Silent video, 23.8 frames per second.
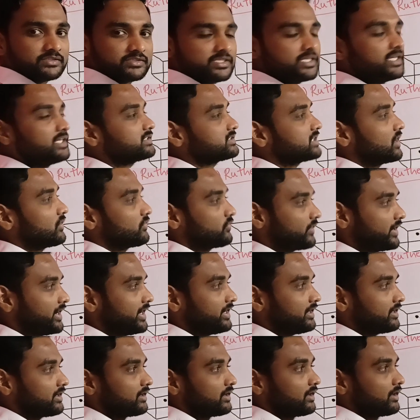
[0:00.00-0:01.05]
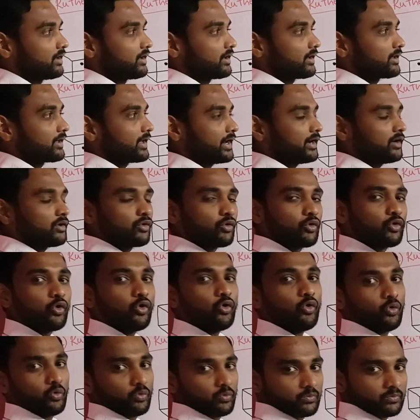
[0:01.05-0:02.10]
zinc sulfide, can
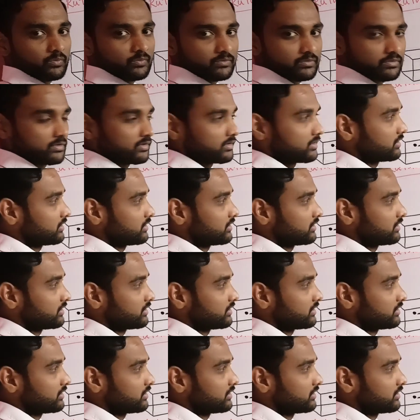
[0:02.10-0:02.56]
glow.